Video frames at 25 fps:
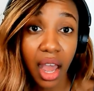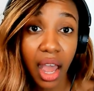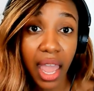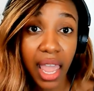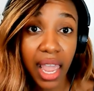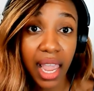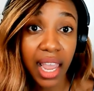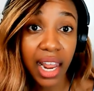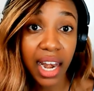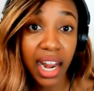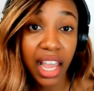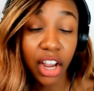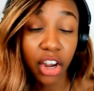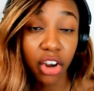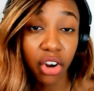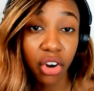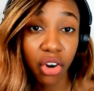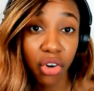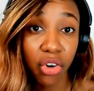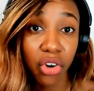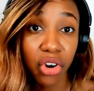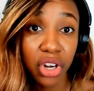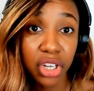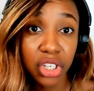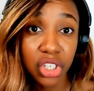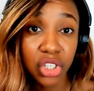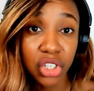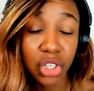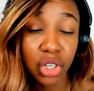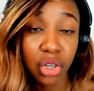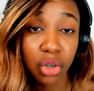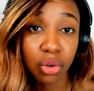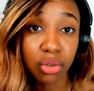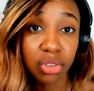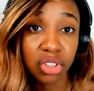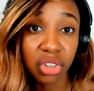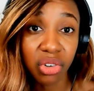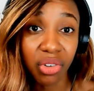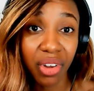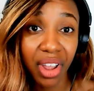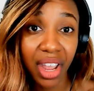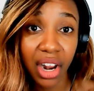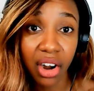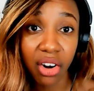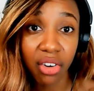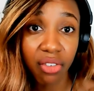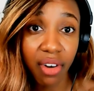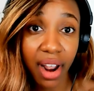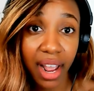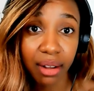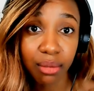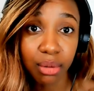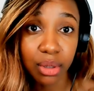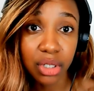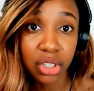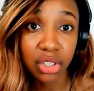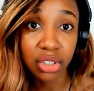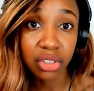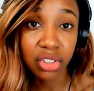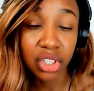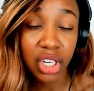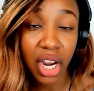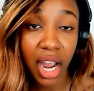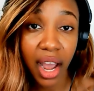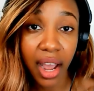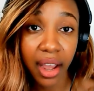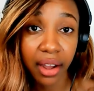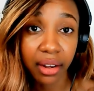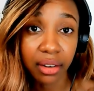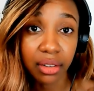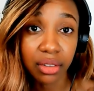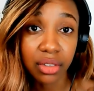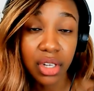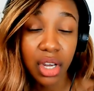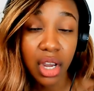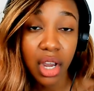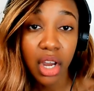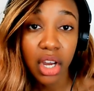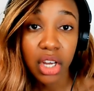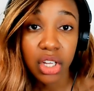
and encourage you to interact with your child.